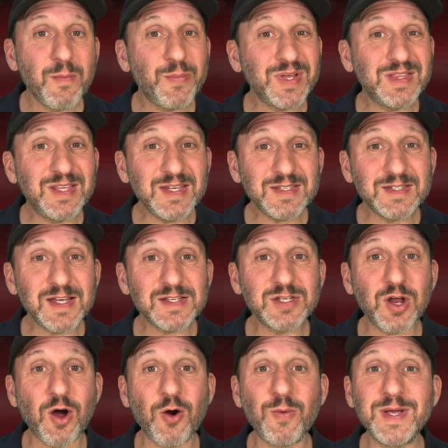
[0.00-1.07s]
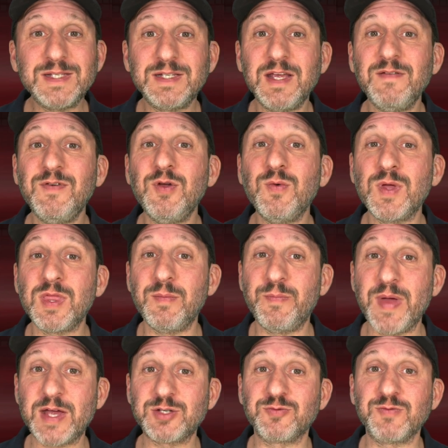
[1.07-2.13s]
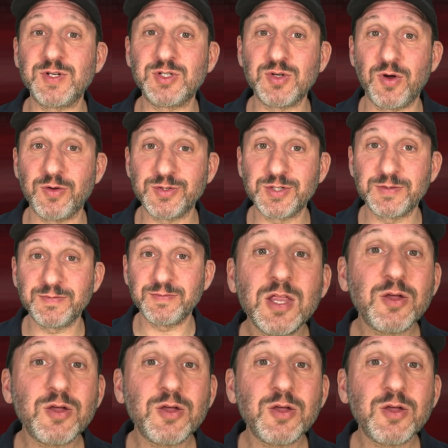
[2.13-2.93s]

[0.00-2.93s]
but this doesn't always give you the best results.